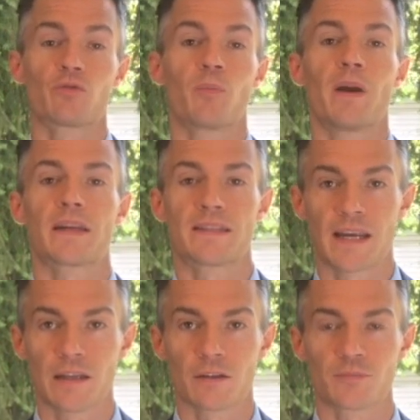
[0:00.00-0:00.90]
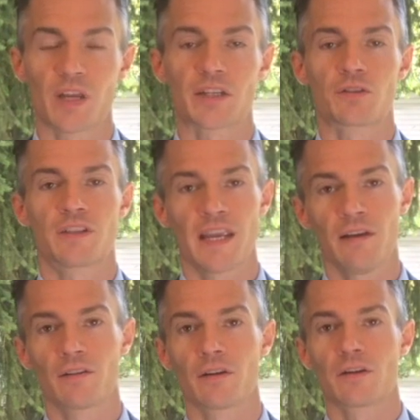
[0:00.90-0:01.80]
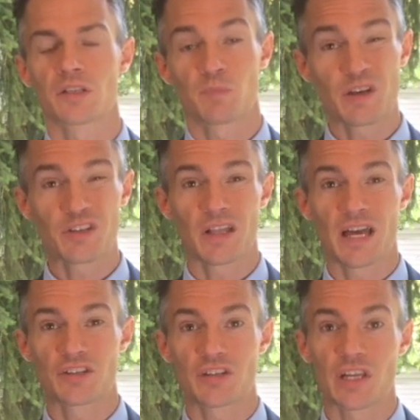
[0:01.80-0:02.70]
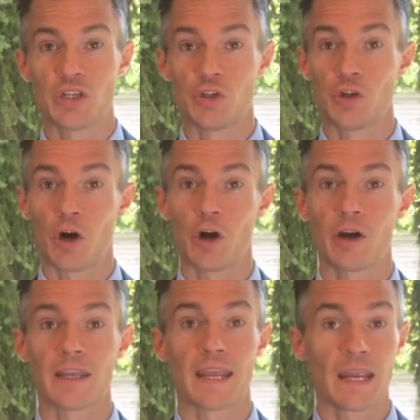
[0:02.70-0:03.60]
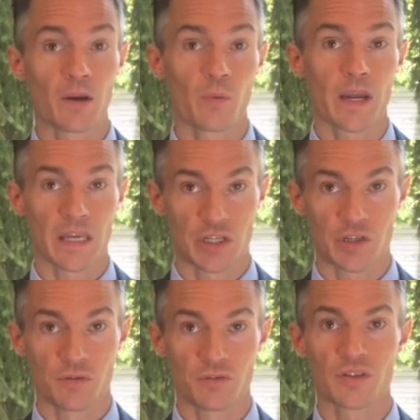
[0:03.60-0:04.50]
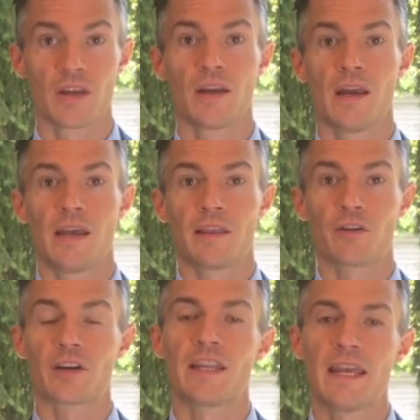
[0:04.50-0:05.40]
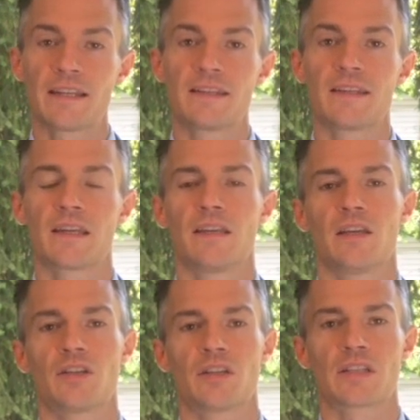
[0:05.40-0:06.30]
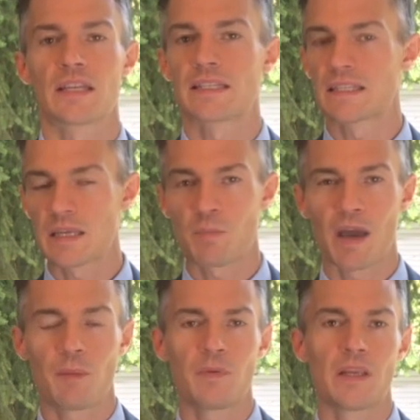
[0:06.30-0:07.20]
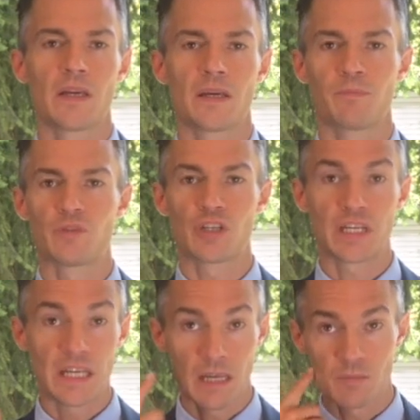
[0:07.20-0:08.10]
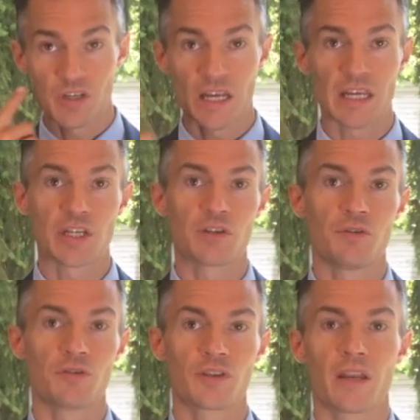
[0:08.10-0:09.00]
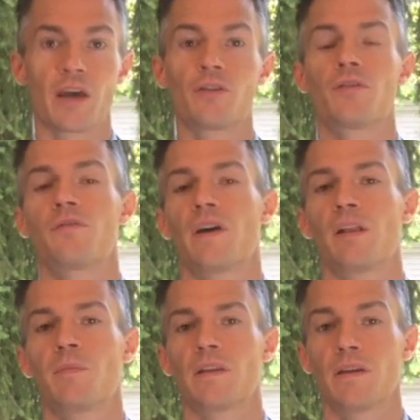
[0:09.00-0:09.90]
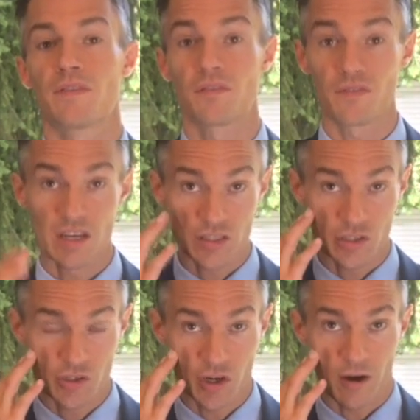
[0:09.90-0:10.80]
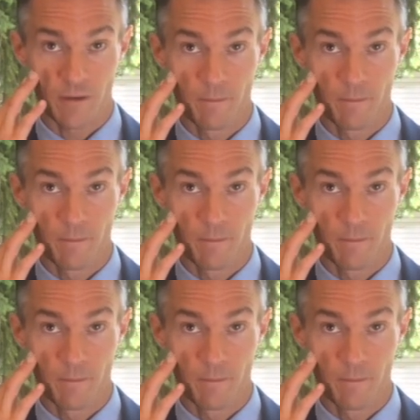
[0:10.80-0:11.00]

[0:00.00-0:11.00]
Rebecca Taylor. Dr. Taylor specializes in jaw and airway issues that are connected to conditions like sleep apnea, TMJ issues, and underdevelopment of the face and jaw.